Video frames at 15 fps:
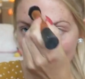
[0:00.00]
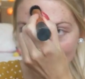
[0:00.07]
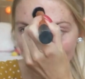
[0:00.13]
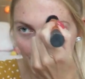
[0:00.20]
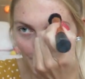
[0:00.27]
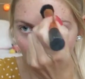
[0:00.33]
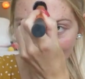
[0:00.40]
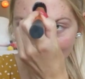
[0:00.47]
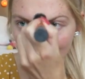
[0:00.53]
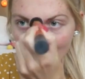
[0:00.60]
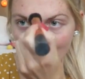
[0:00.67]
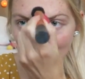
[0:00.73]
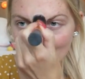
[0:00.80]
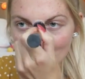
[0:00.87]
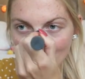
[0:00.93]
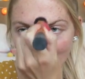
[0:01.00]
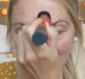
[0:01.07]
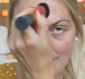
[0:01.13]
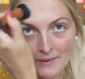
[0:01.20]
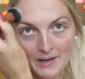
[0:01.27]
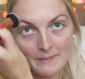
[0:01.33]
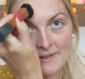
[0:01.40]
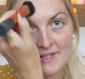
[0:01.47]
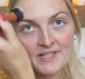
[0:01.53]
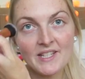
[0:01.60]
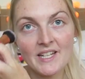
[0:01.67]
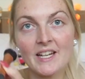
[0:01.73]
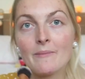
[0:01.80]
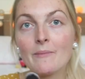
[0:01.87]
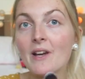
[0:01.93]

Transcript: So as you can maybe see,